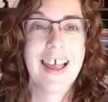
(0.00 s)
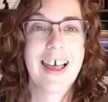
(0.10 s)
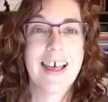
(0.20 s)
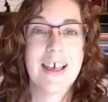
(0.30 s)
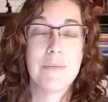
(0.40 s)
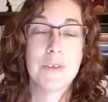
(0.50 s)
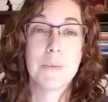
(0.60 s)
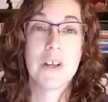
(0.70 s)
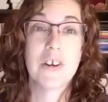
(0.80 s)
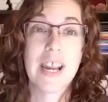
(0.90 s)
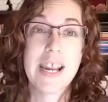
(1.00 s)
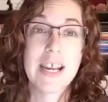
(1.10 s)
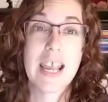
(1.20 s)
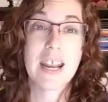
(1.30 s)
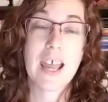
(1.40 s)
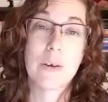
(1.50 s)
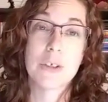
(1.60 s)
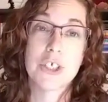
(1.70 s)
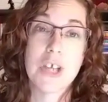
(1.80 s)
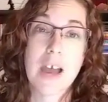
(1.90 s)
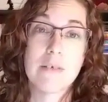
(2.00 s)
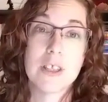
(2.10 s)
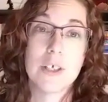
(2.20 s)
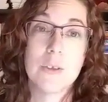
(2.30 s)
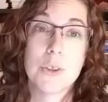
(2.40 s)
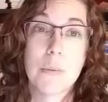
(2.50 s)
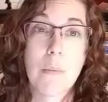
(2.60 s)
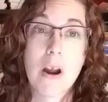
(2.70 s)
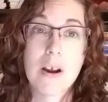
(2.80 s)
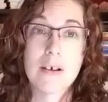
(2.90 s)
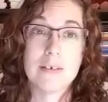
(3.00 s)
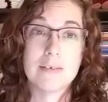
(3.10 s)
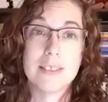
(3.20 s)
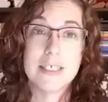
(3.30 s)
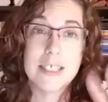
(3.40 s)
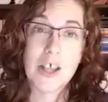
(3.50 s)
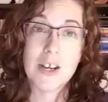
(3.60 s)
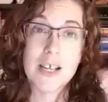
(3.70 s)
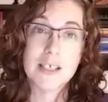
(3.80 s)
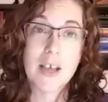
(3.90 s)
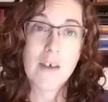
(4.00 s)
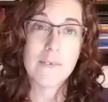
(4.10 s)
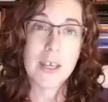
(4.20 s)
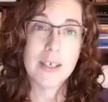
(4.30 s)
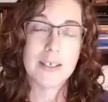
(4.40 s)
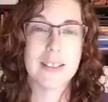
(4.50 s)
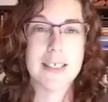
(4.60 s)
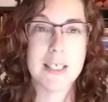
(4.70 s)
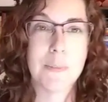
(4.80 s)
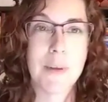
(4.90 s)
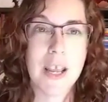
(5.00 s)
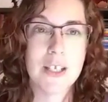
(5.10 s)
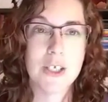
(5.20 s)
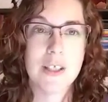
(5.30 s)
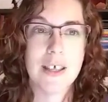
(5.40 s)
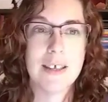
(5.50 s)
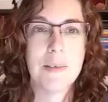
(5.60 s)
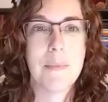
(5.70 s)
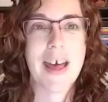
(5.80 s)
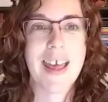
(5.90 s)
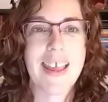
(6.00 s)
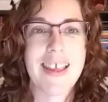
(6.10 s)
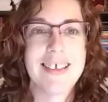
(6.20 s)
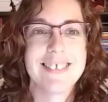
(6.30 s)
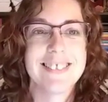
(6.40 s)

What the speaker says: it's been great, and I will chat with you tomorrow. Till our next coffee. This has been Angela. Bye.